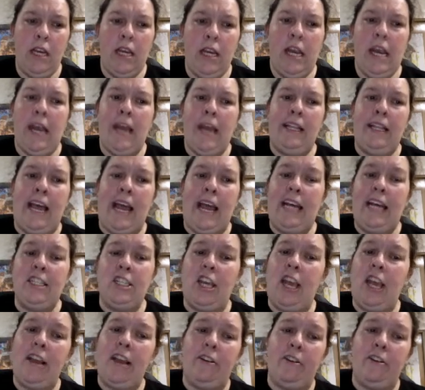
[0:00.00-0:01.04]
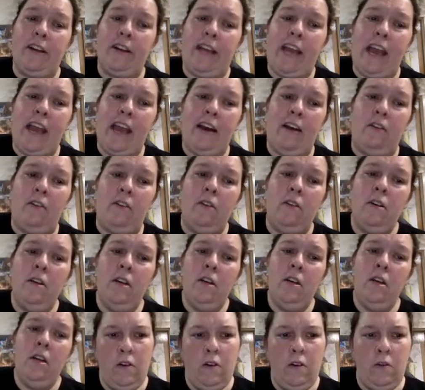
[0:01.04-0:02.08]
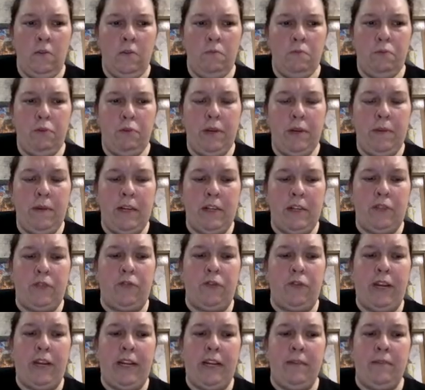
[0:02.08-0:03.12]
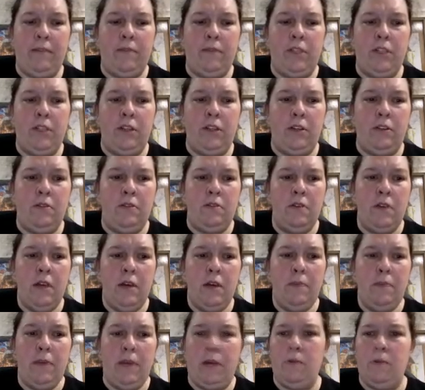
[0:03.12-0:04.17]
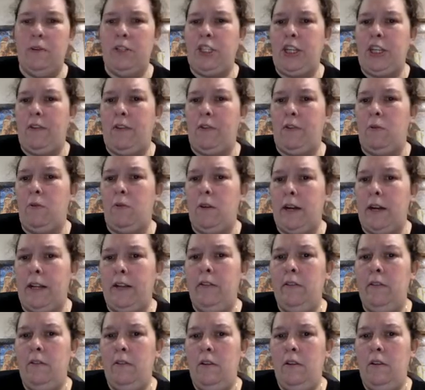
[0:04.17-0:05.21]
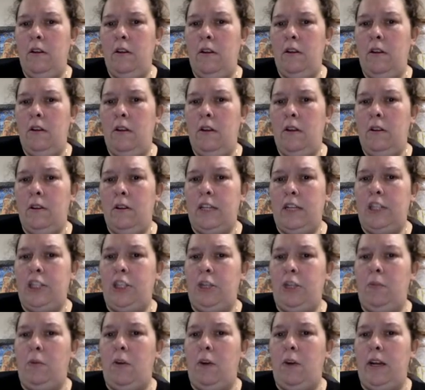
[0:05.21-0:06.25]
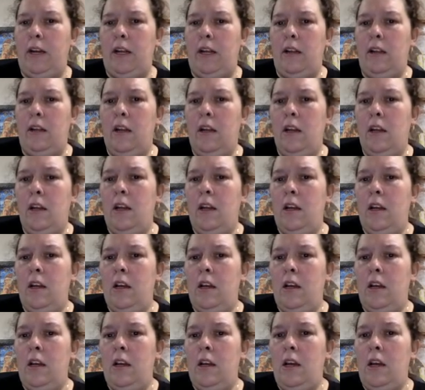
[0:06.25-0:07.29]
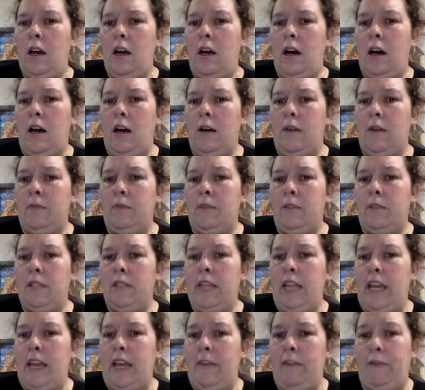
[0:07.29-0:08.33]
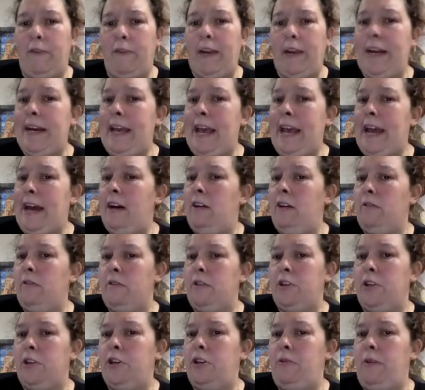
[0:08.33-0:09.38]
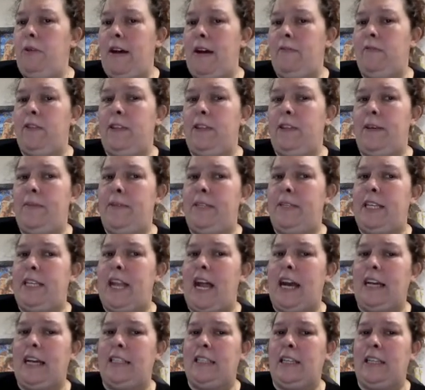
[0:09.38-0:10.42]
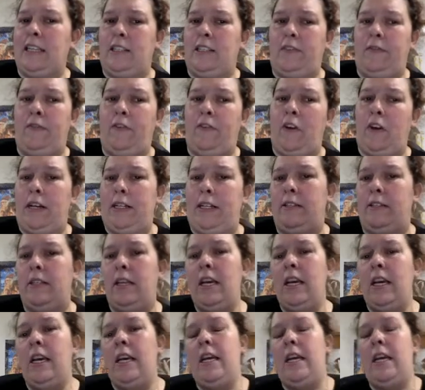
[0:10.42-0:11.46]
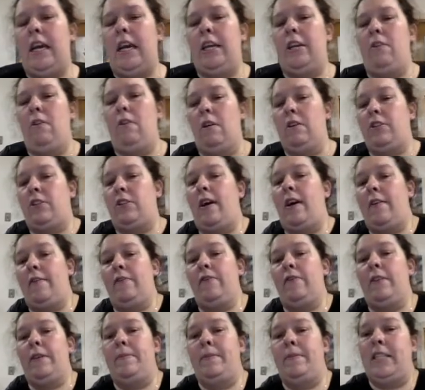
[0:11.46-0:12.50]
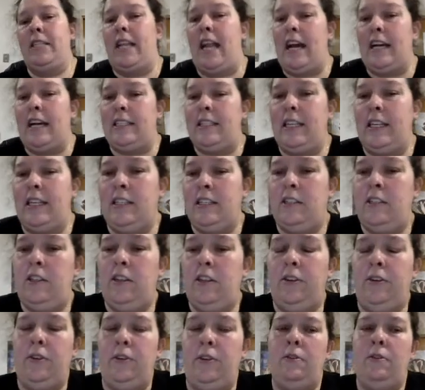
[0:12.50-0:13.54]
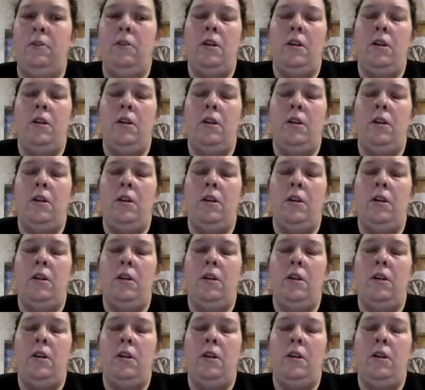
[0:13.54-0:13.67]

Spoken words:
And the educator account, pretty much freedom to pick whichever one that you want. The free account, you have limited access to fonts, and you also have limited access to